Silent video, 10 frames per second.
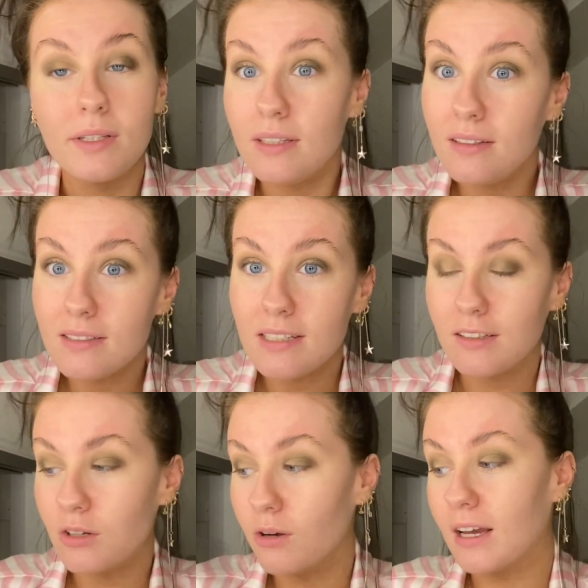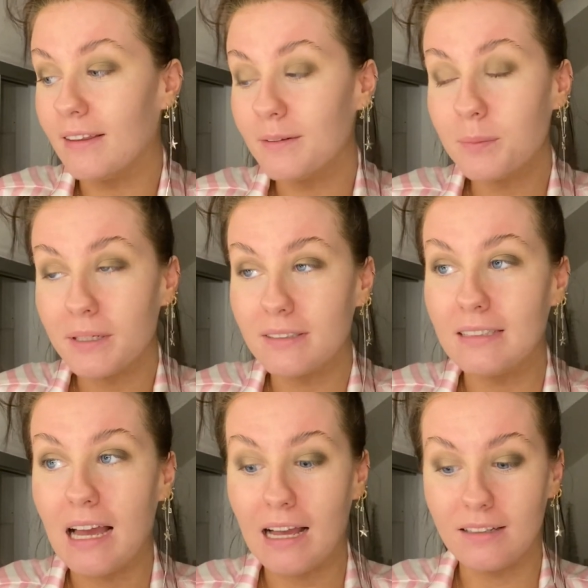seen this TikTok and this person
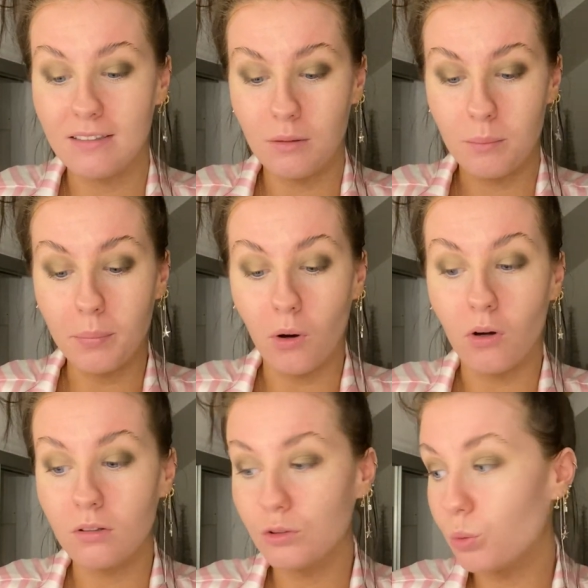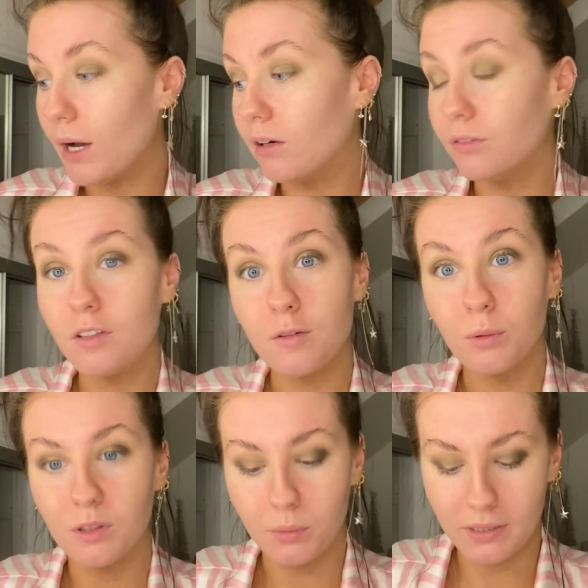had bought 12
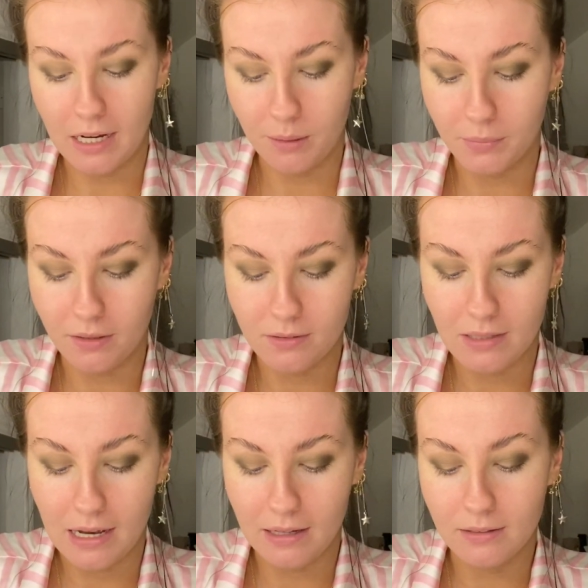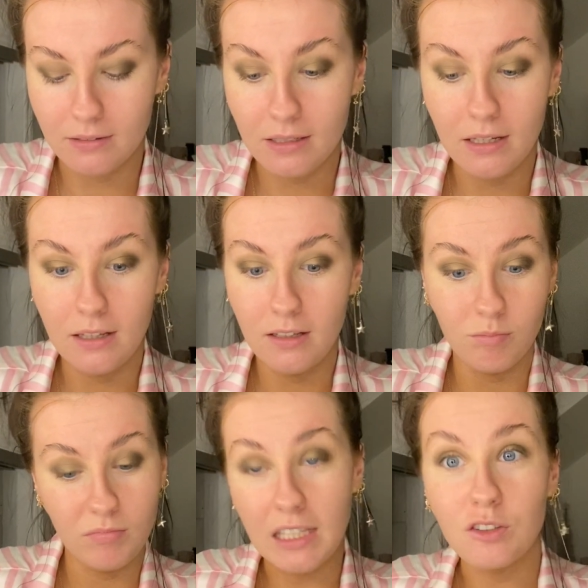disposable cameras, and
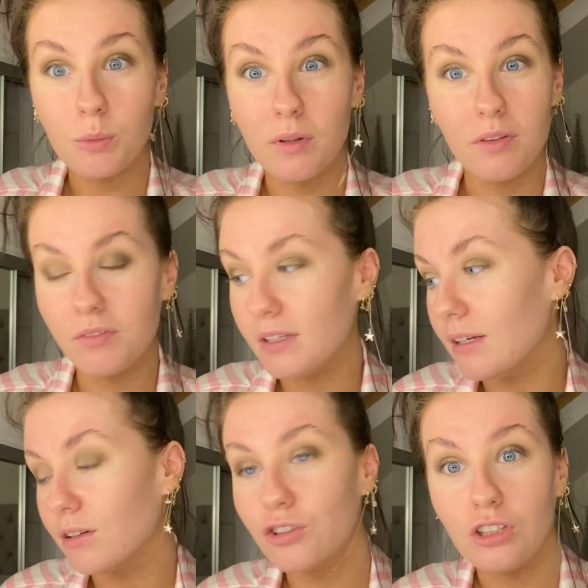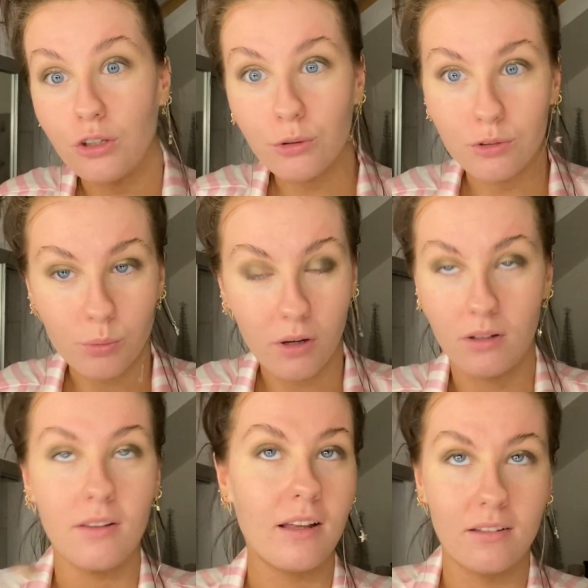each month of the year she used one
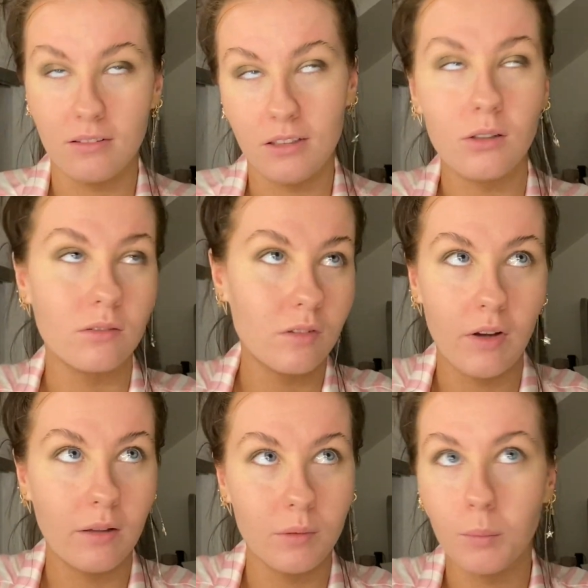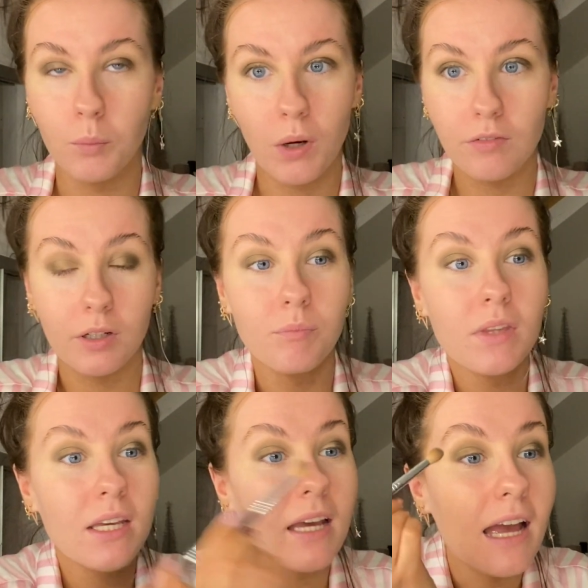and then, you know, developed them and whatever.
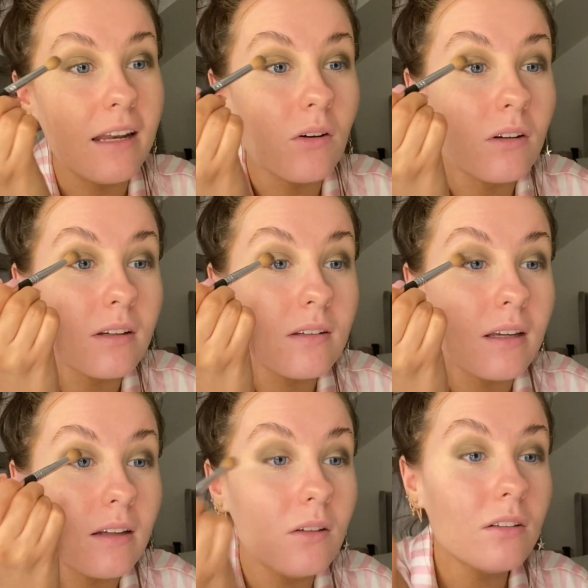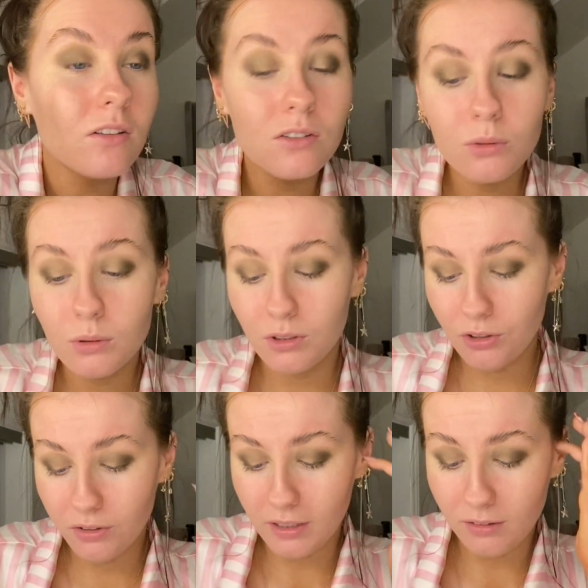And honestly, it looked so
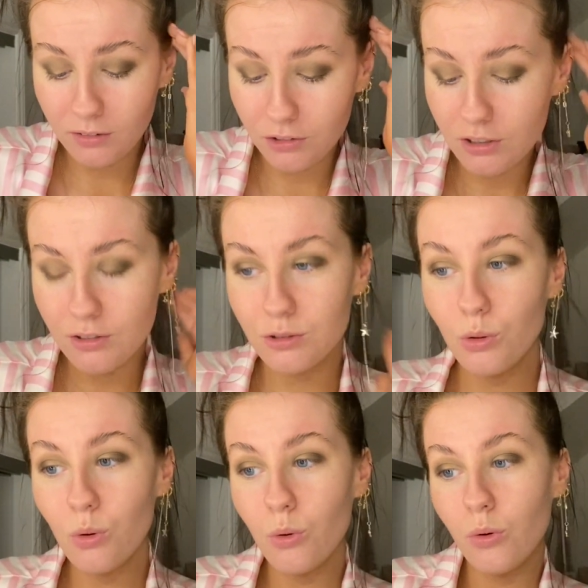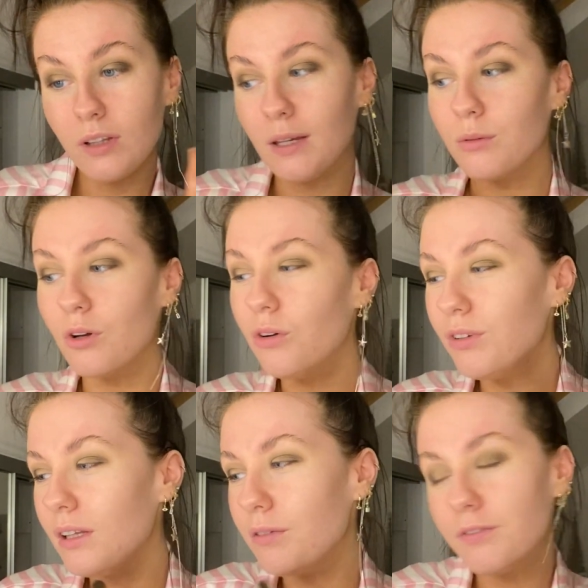cute. They looked just so, it was all
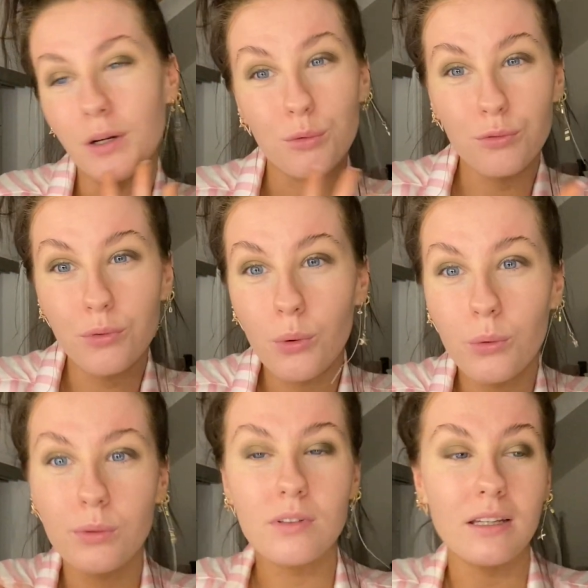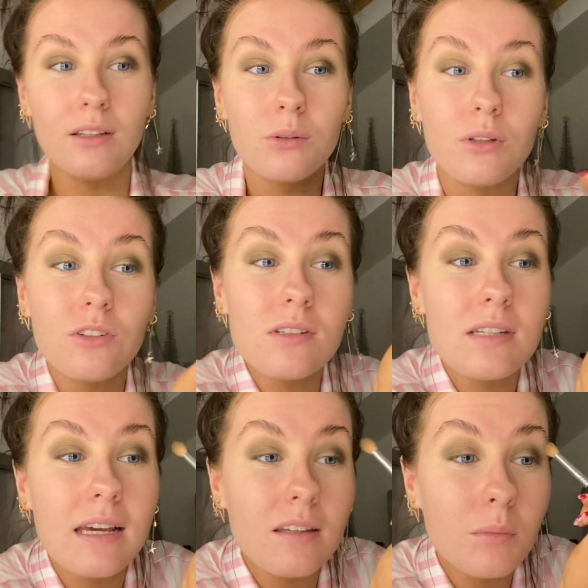really fun photos. You know, you just
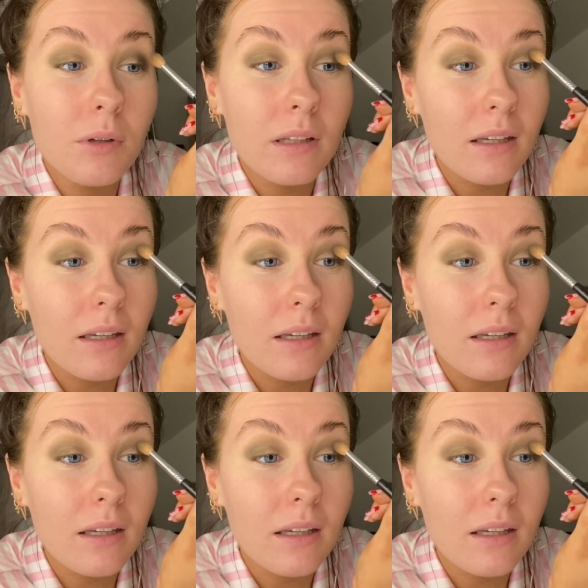take them on